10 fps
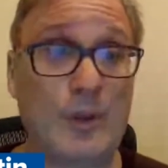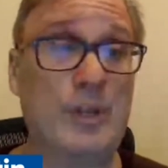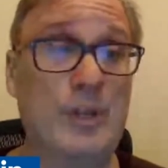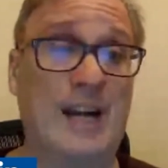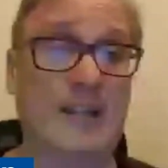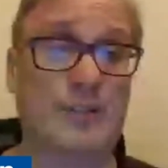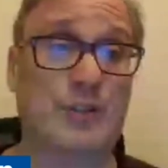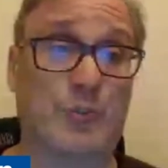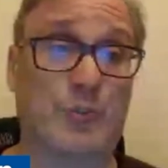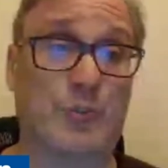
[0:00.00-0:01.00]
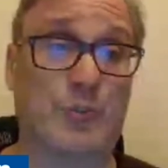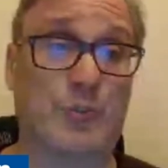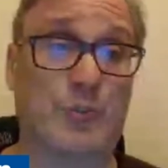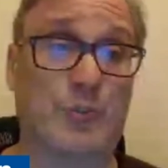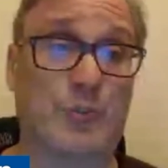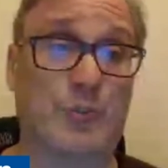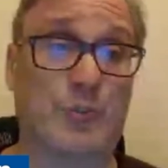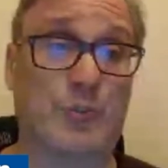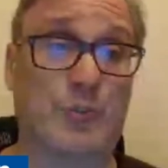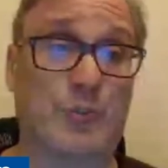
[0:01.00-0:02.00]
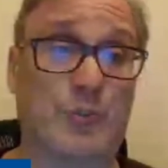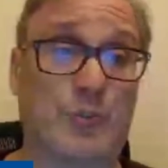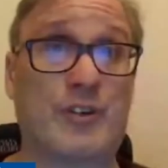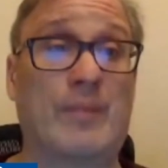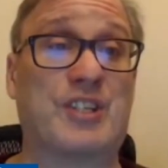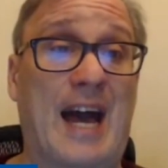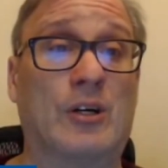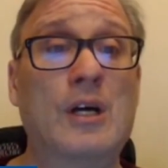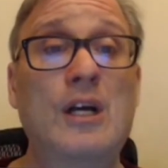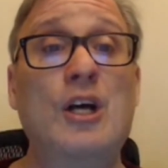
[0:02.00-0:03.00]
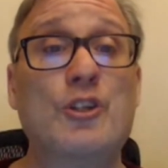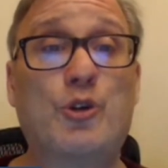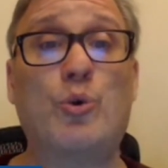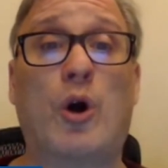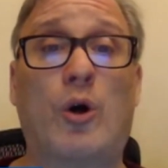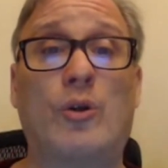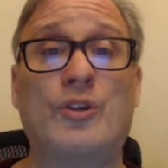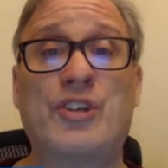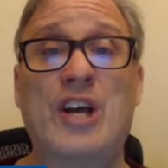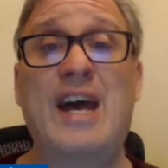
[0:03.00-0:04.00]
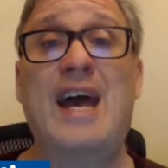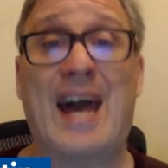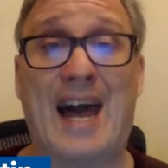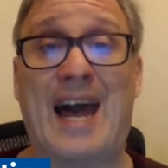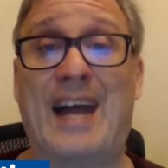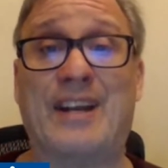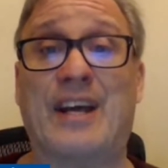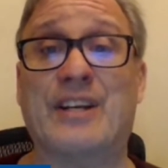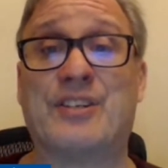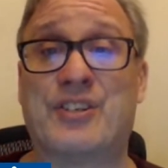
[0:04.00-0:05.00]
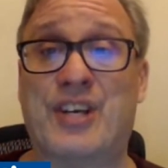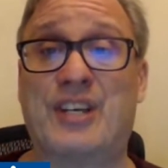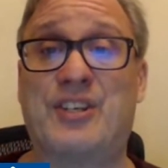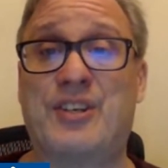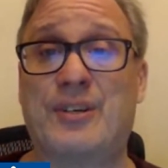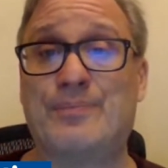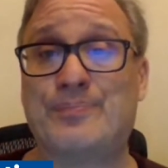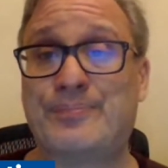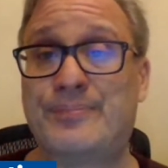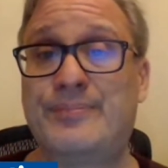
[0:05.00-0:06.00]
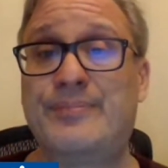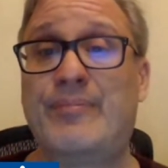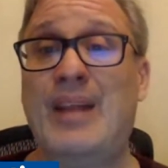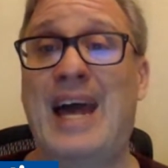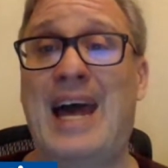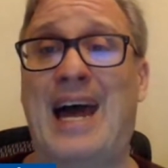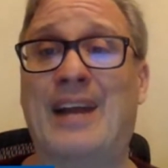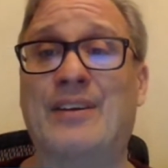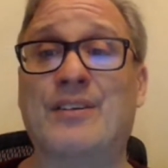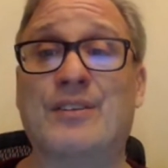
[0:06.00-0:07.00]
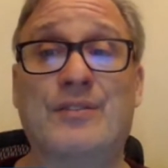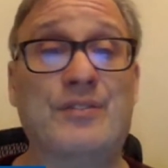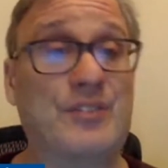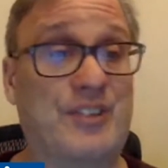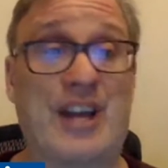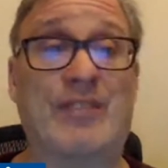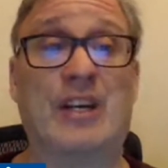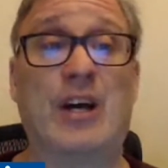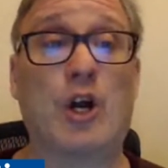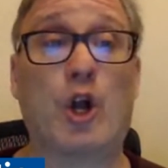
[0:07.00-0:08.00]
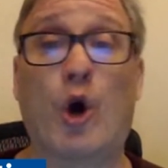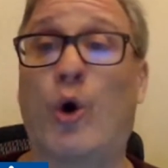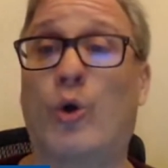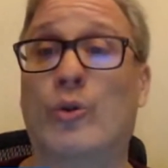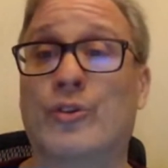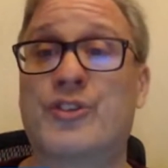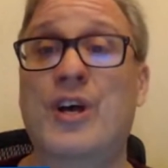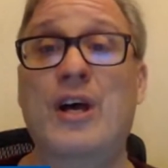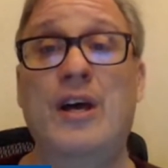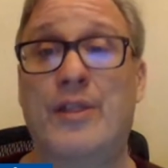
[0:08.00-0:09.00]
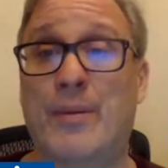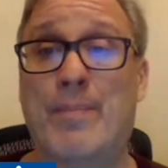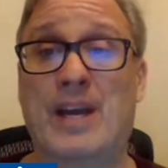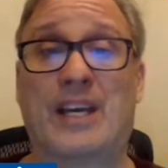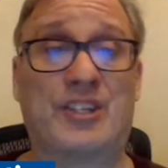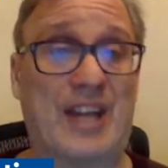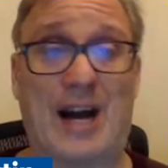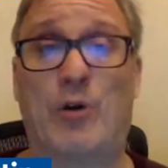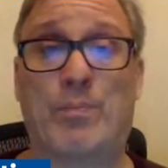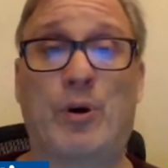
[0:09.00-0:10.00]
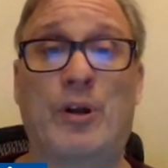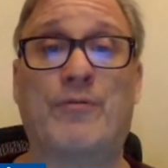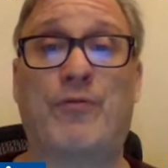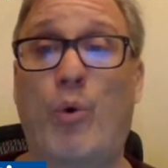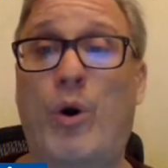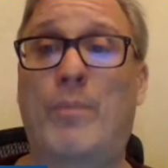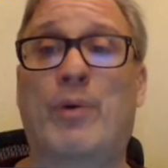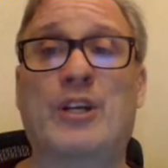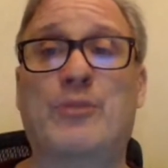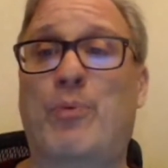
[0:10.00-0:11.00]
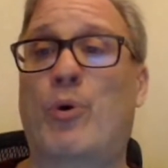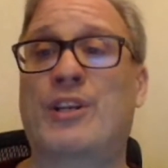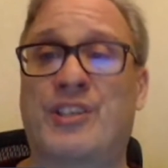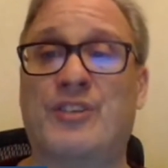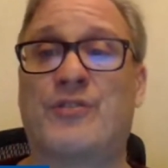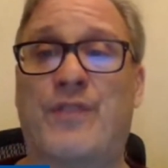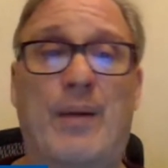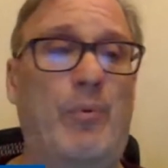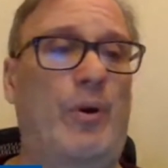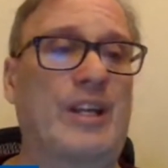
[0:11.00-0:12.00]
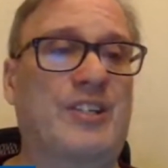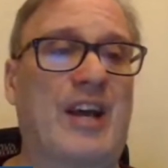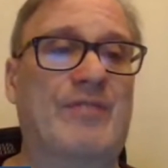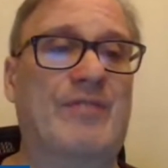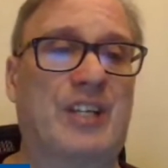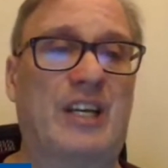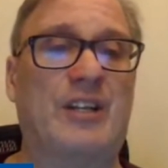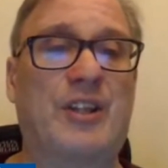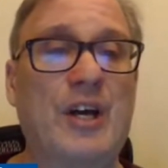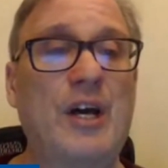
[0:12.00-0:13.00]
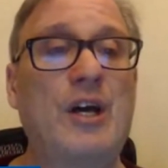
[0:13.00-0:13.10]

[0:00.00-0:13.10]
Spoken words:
who the Islanders reacquired on waivers, 2 goals and an assist. And 7 goals, the biggest output for Bridgeport since February 17th,